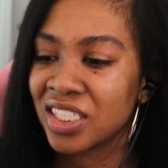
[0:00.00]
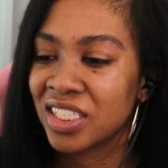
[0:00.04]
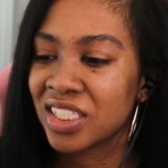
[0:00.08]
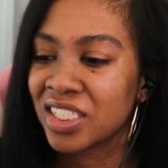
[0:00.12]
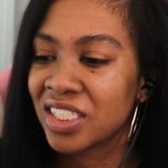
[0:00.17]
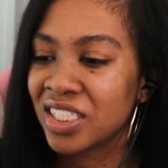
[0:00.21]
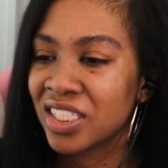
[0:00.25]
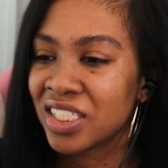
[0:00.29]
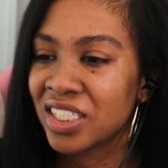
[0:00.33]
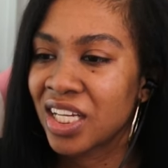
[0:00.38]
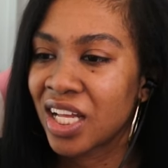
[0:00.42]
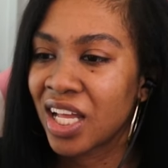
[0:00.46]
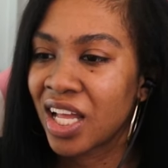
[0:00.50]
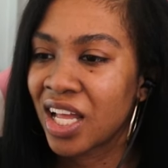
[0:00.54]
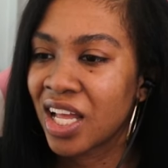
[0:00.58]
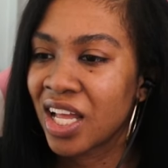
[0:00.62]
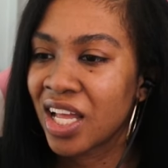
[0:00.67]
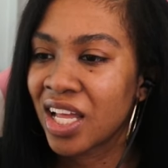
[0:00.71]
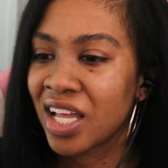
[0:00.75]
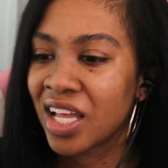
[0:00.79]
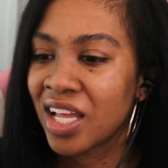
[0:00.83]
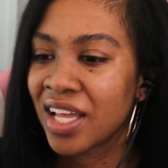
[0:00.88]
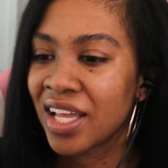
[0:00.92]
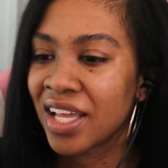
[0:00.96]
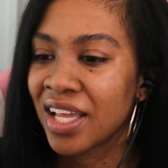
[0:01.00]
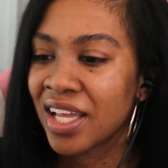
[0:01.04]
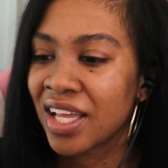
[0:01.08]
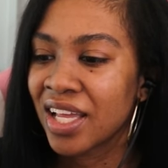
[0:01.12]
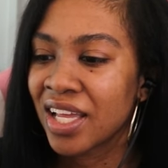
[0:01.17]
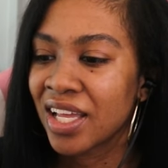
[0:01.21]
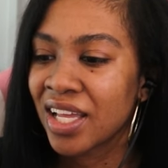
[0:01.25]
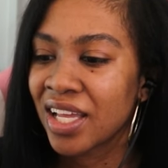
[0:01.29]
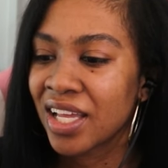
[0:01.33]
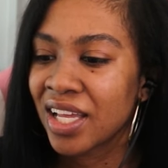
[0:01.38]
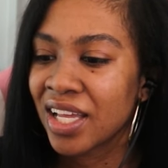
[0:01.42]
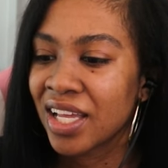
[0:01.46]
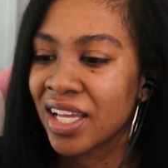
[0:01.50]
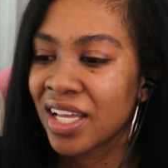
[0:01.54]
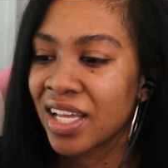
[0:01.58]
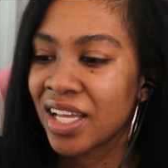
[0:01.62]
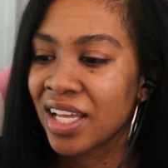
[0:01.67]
[no speech]